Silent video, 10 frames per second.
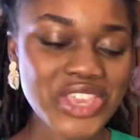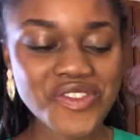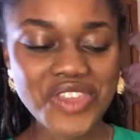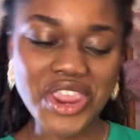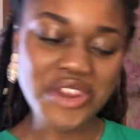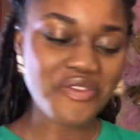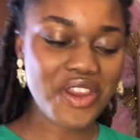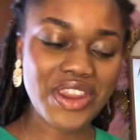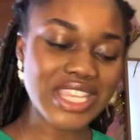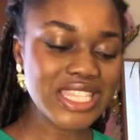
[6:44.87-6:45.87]
very,
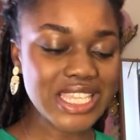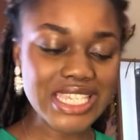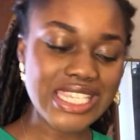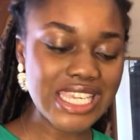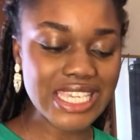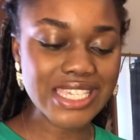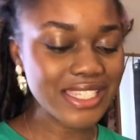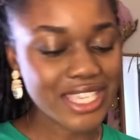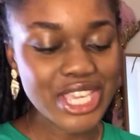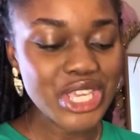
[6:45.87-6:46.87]
very excited.
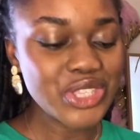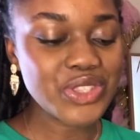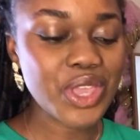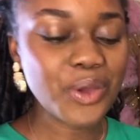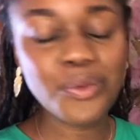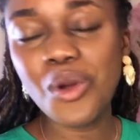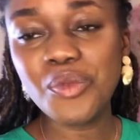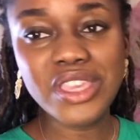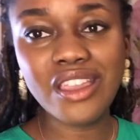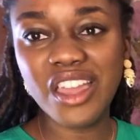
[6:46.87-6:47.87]
So what
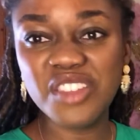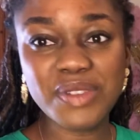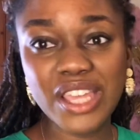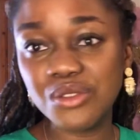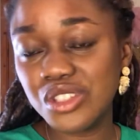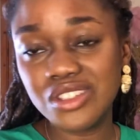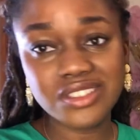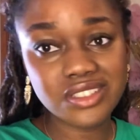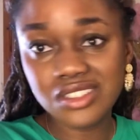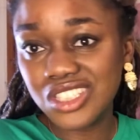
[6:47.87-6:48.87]
we kind of plan on doing is
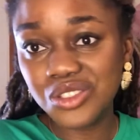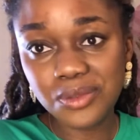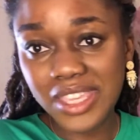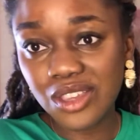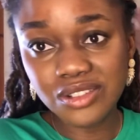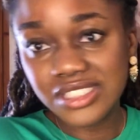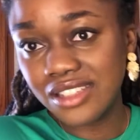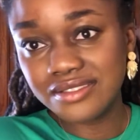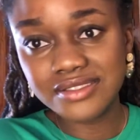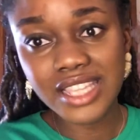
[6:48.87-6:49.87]
to continue making
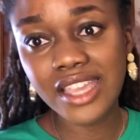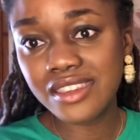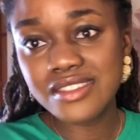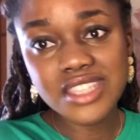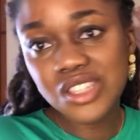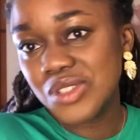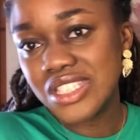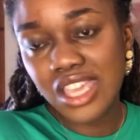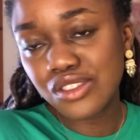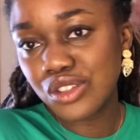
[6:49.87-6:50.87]
content and continuing to
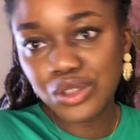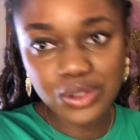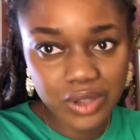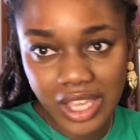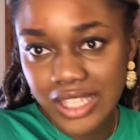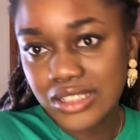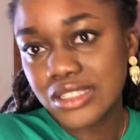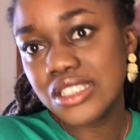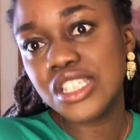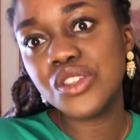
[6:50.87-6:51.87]
get to know you guys,
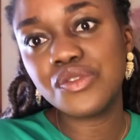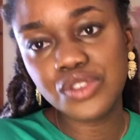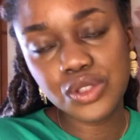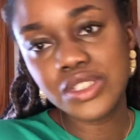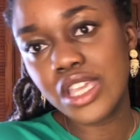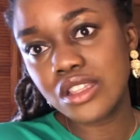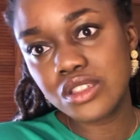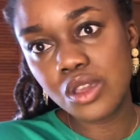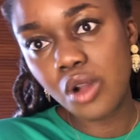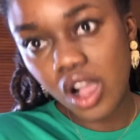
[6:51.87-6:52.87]
continuing for you to get to
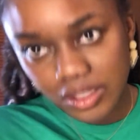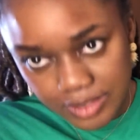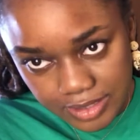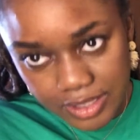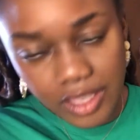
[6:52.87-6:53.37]
know us,